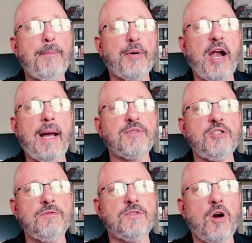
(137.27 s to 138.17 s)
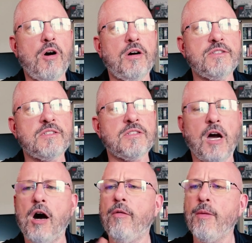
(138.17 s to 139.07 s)
Perhaps you've got,
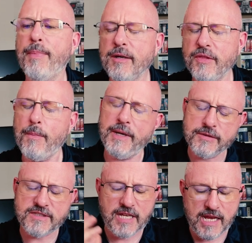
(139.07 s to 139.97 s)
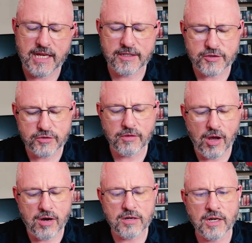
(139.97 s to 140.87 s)
the build's taking too
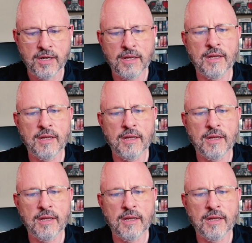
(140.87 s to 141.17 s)
long,